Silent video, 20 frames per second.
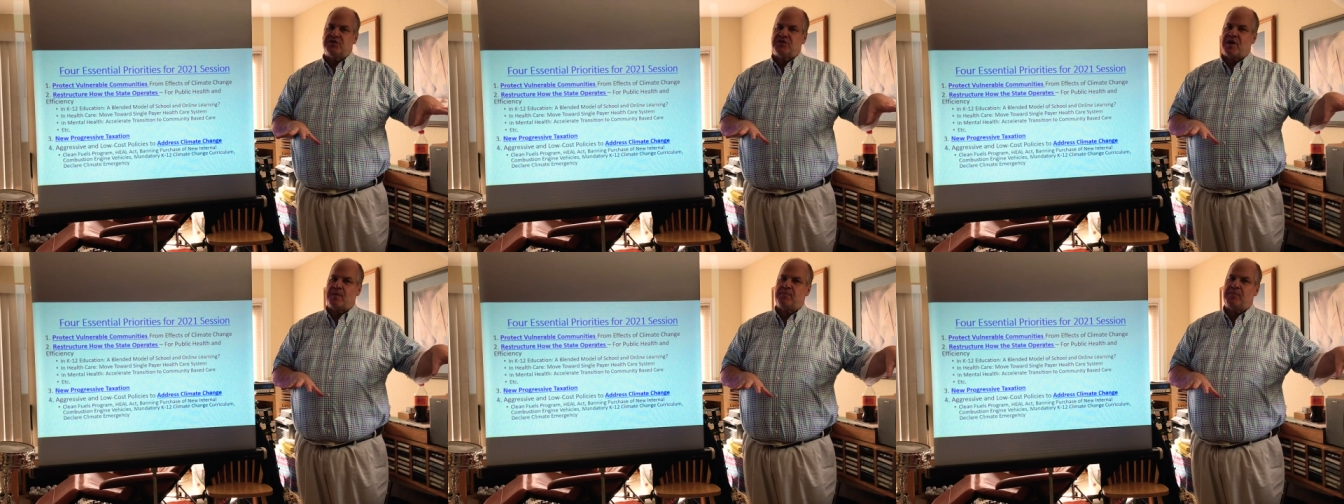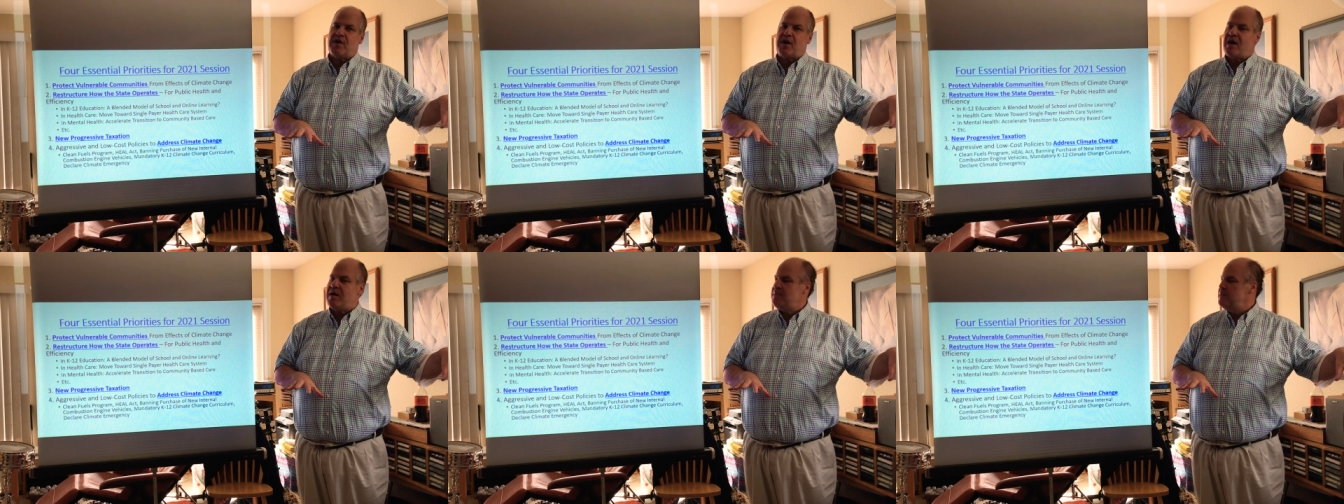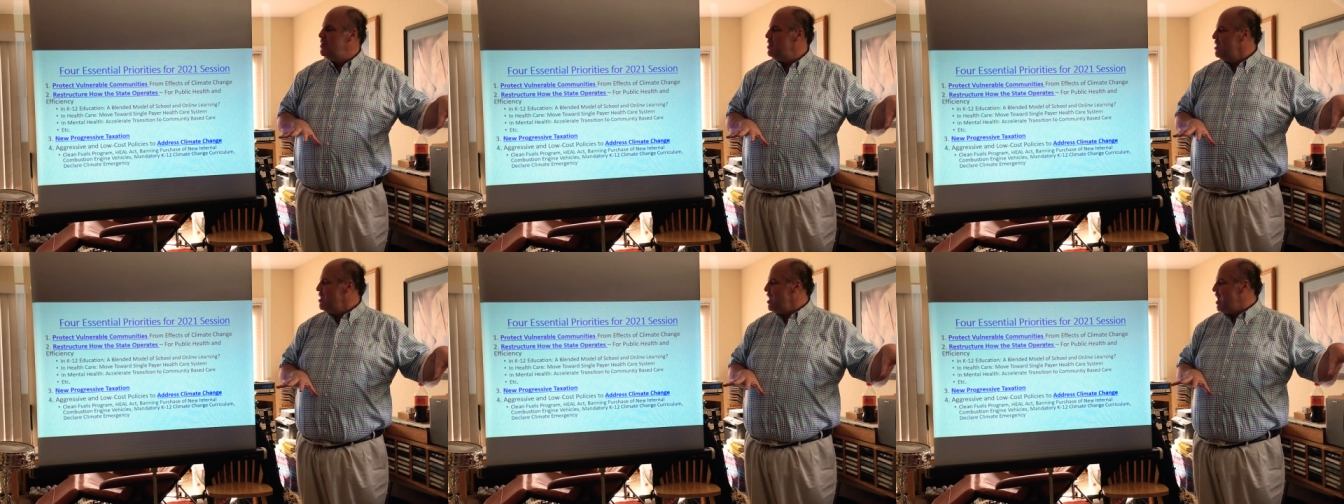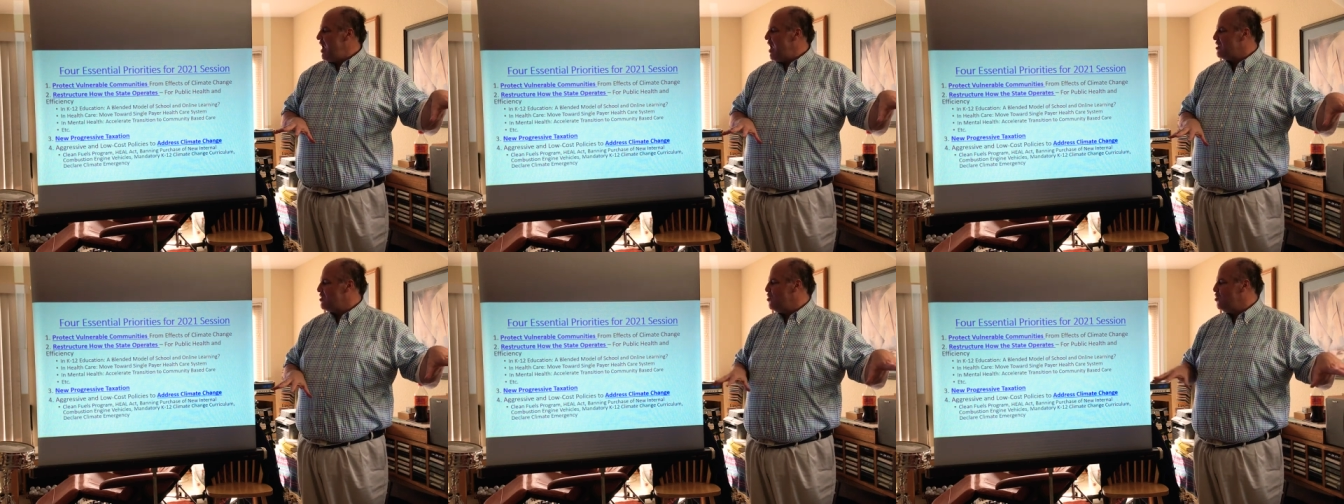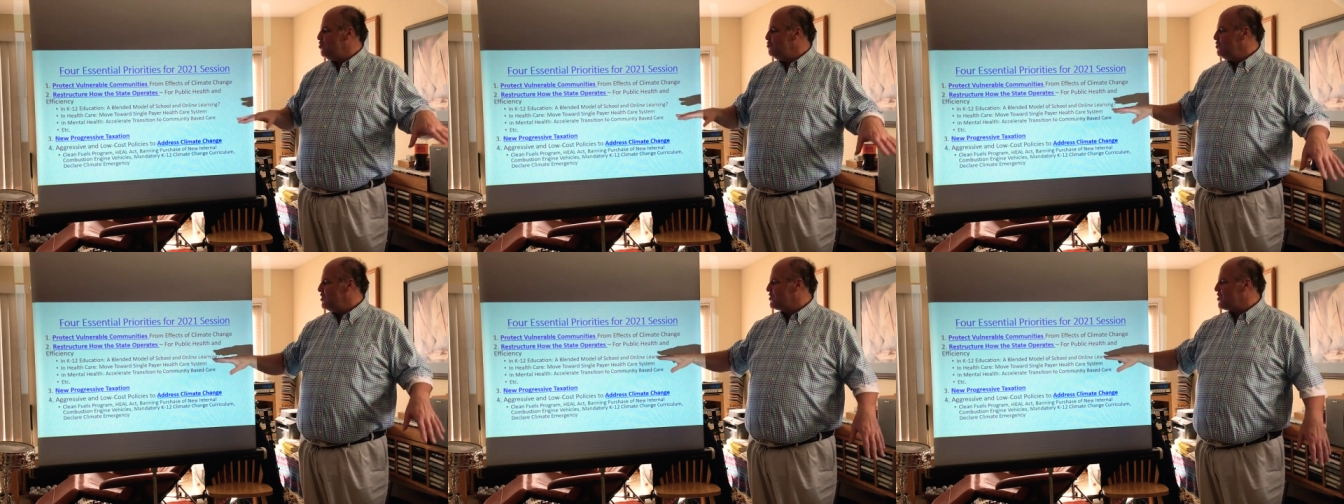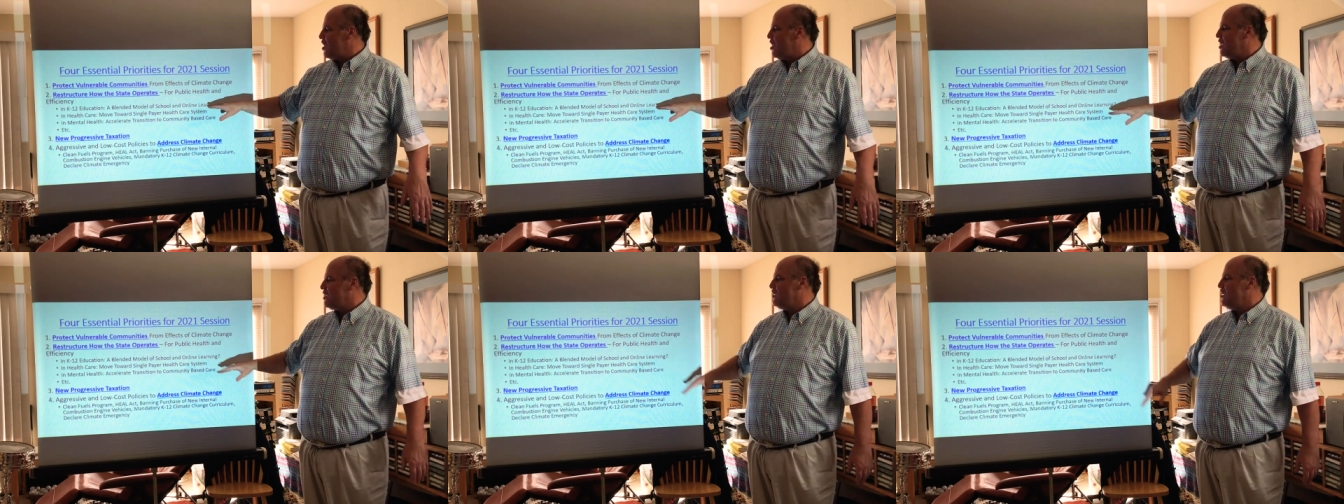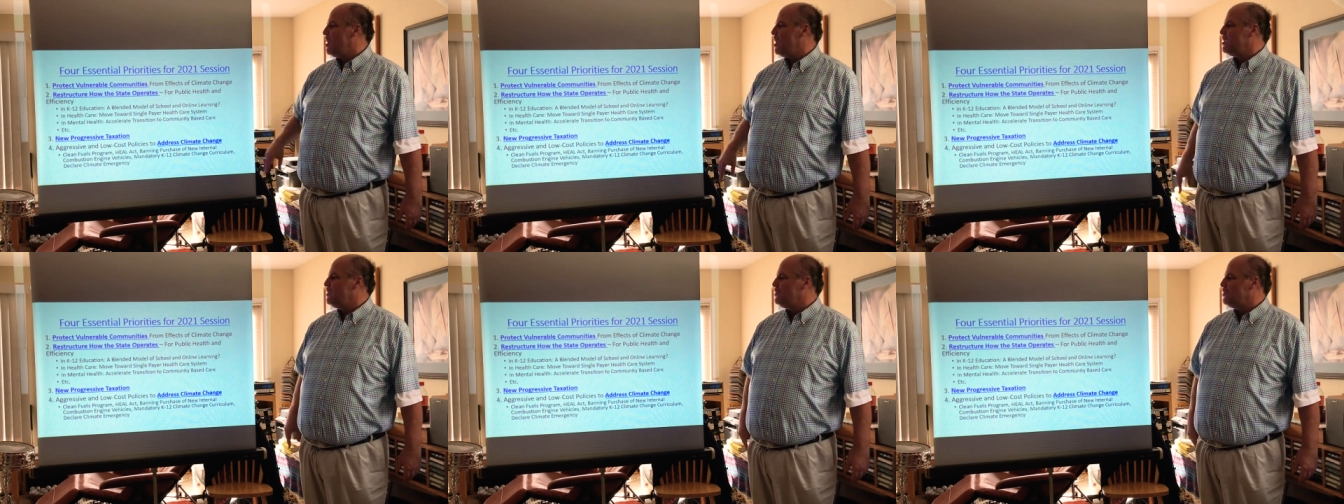sometime at home with
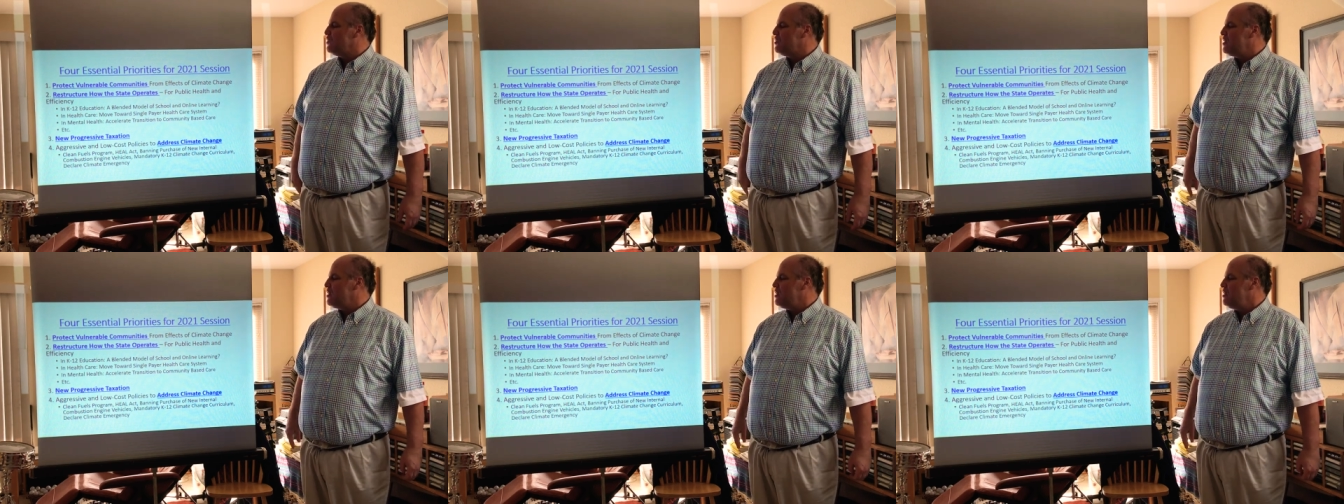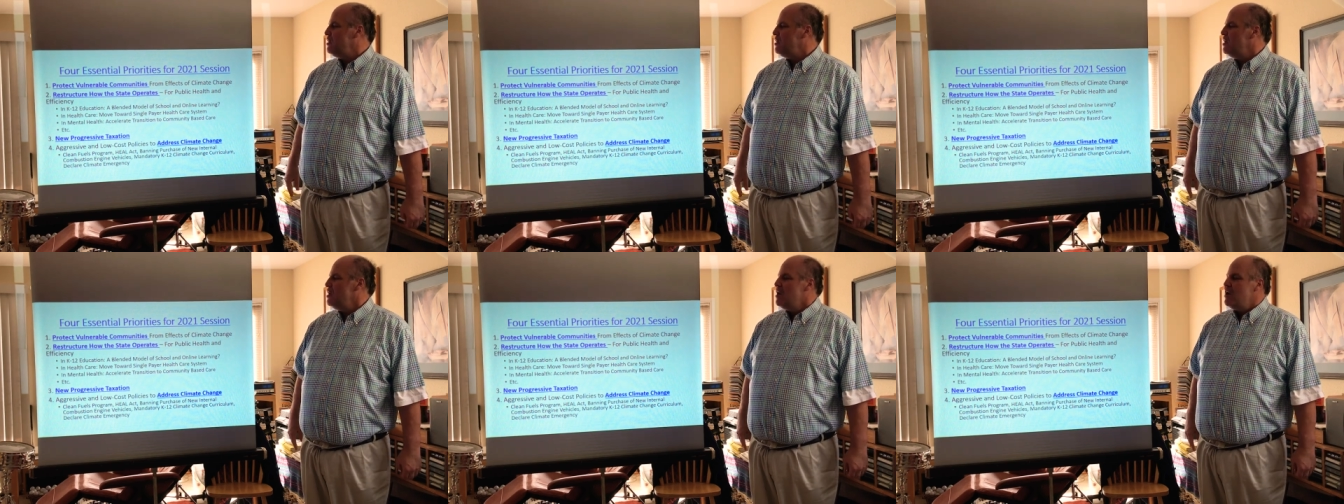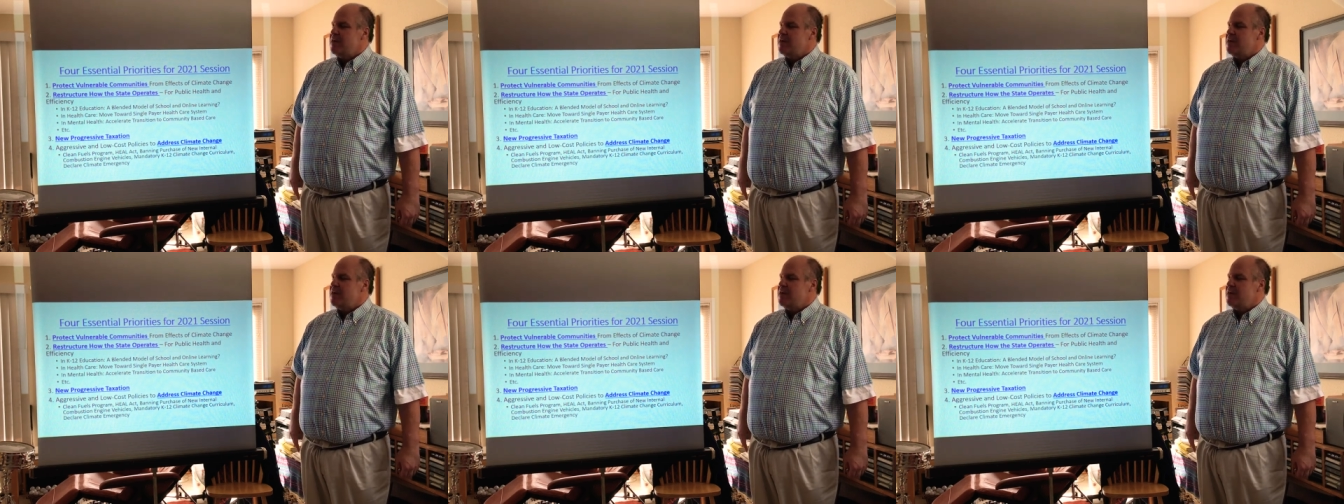online learning.